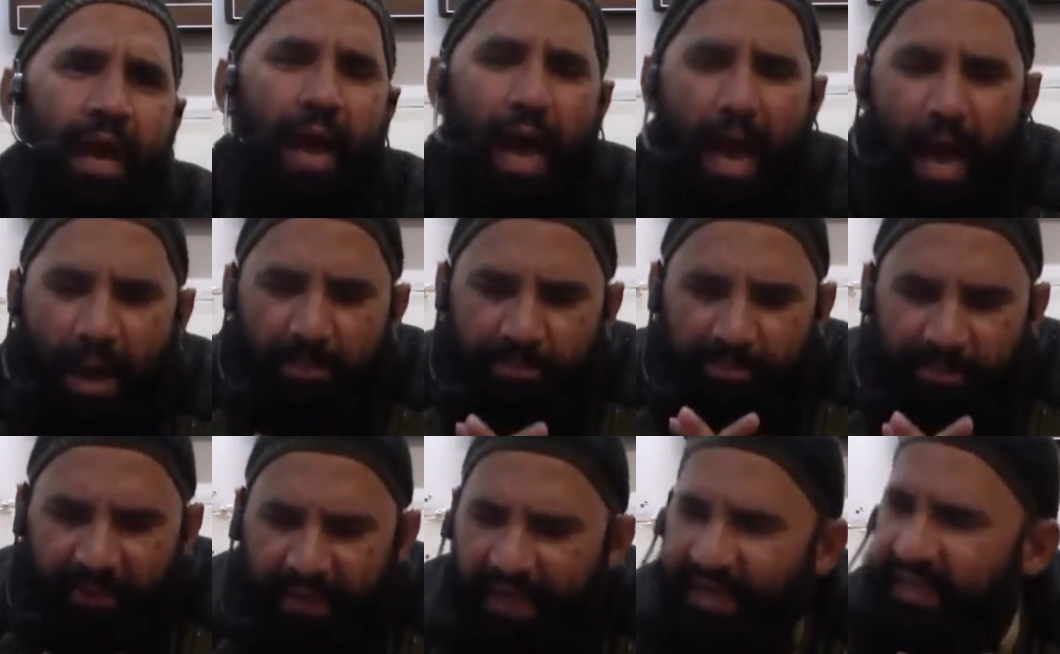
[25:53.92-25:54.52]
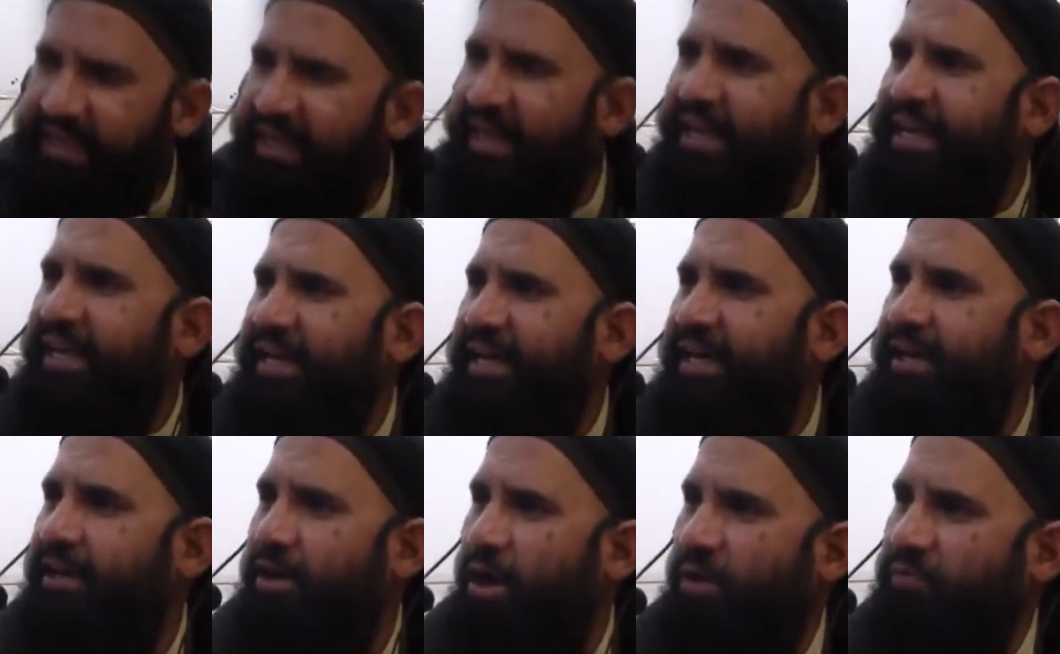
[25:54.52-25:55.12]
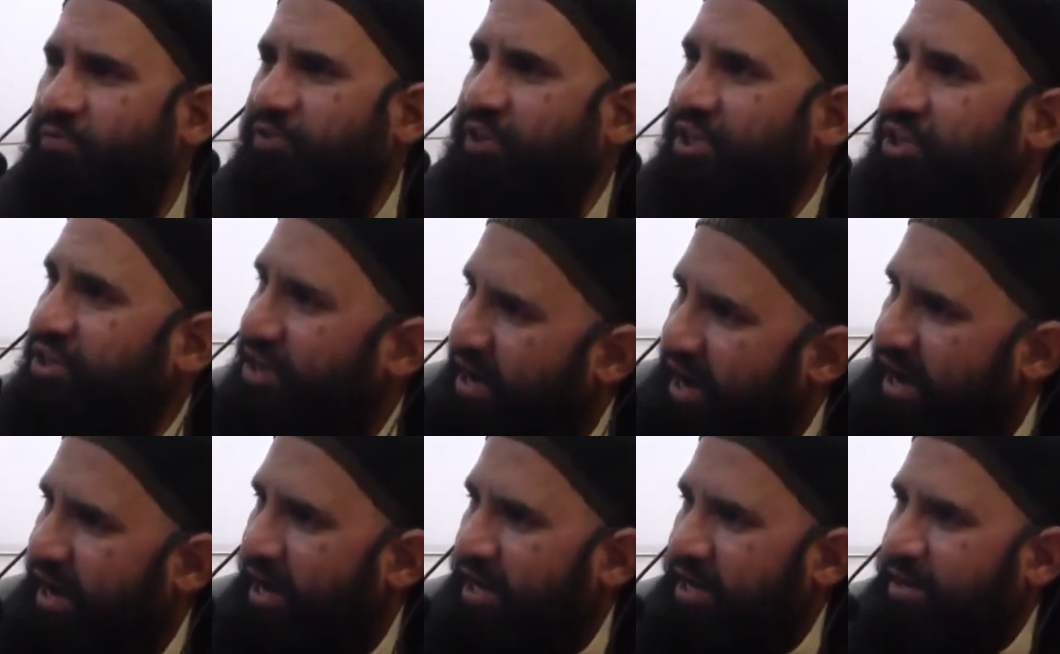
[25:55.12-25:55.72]
A millionaire of the
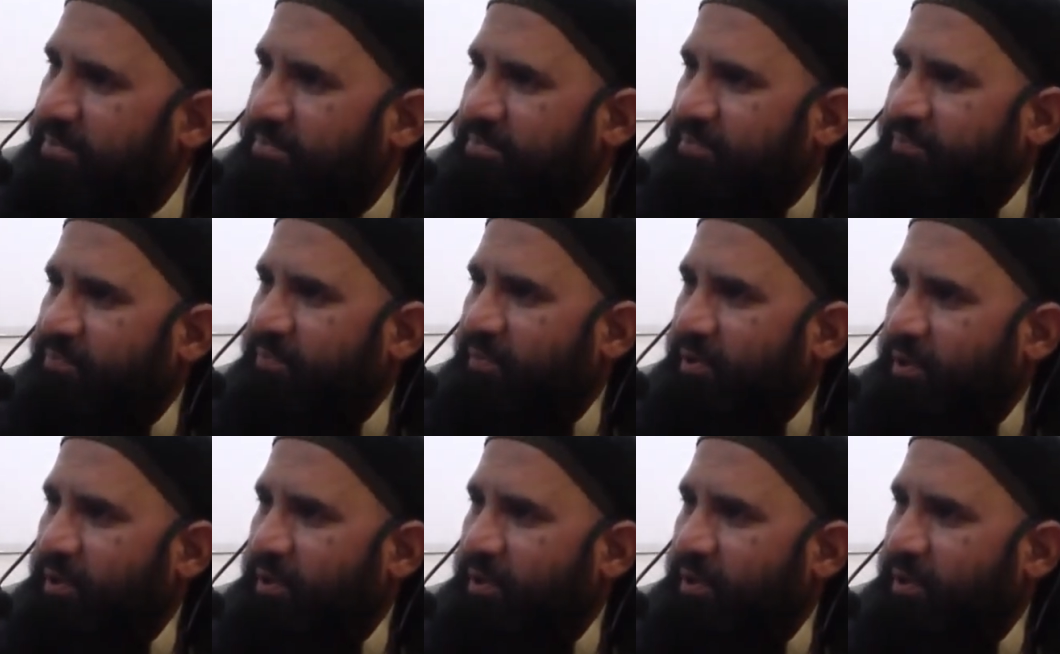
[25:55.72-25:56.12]
time